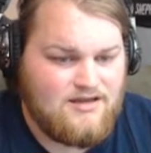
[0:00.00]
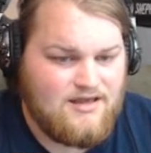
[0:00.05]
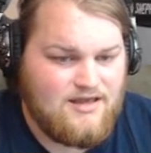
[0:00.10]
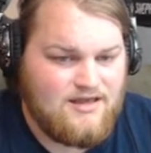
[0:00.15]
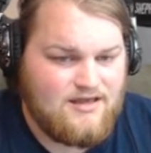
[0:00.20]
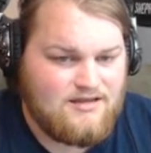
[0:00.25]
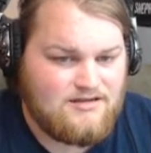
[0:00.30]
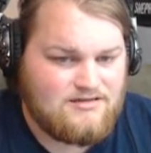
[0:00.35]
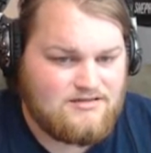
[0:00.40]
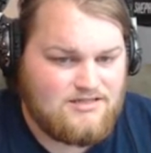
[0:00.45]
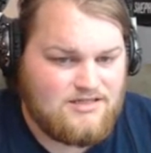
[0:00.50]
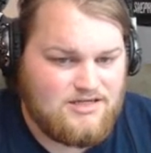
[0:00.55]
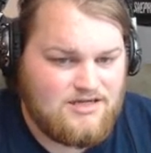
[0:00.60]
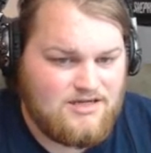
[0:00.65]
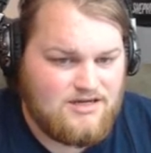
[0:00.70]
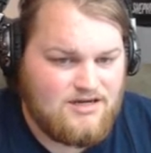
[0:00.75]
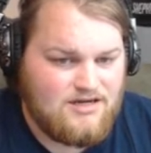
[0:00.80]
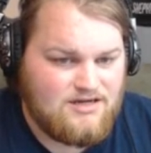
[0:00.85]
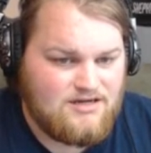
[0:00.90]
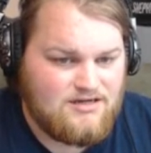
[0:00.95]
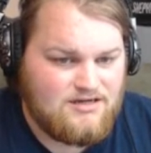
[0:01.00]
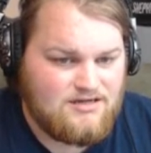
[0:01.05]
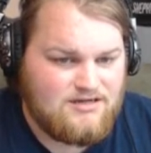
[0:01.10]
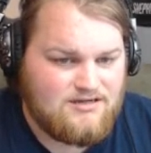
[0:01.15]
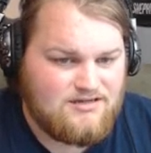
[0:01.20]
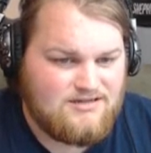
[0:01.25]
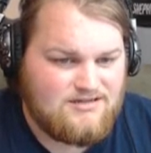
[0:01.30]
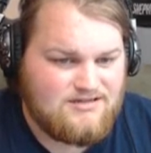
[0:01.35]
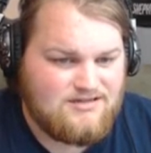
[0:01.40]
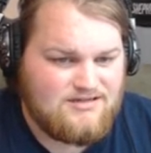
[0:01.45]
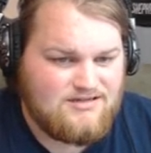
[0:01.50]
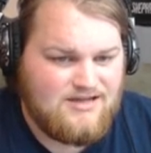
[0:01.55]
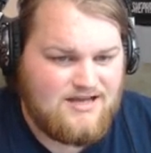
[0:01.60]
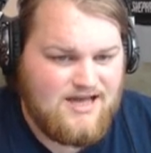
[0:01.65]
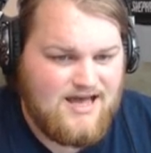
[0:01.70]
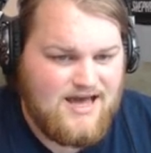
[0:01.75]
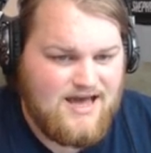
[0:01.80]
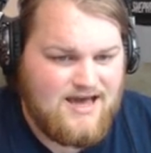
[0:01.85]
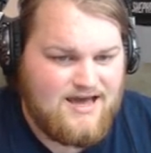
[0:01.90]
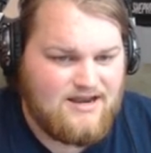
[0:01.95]
and
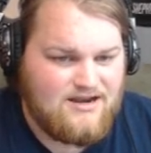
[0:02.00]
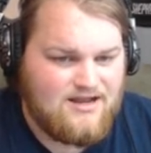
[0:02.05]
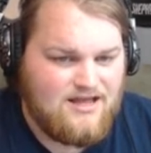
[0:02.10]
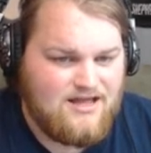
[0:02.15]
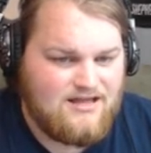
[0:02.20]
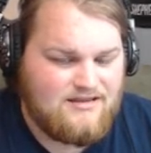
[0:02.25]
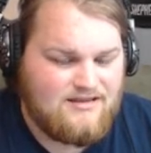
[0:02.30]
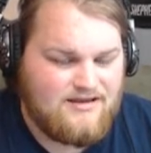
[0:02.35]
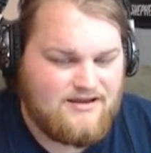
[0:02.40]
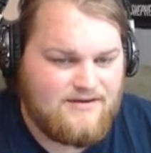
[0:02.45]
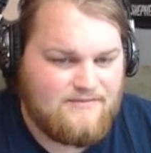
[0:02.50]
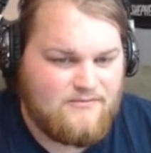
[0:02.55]
I like